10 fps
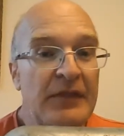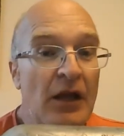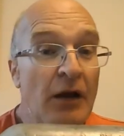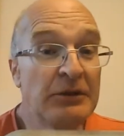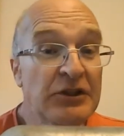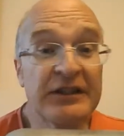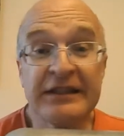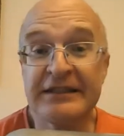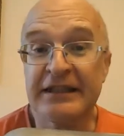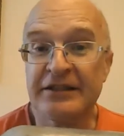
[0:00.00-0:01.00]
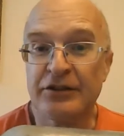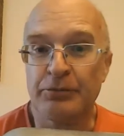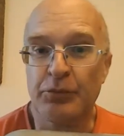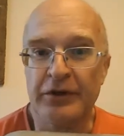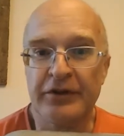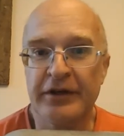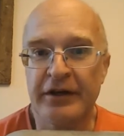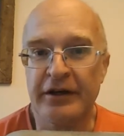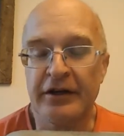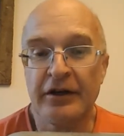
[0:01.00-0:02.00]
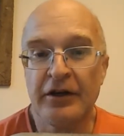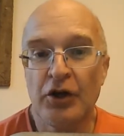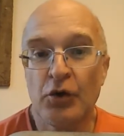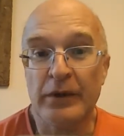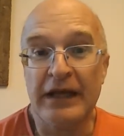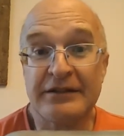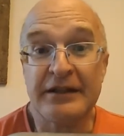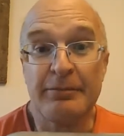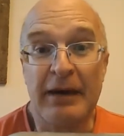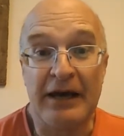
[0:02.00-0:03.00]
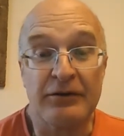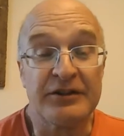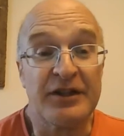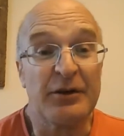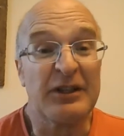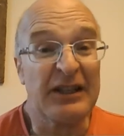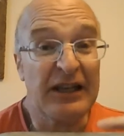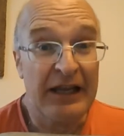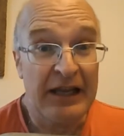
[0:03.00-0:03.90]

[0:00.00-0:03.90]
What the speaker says: I'm just going to set it up with without any powder, so I can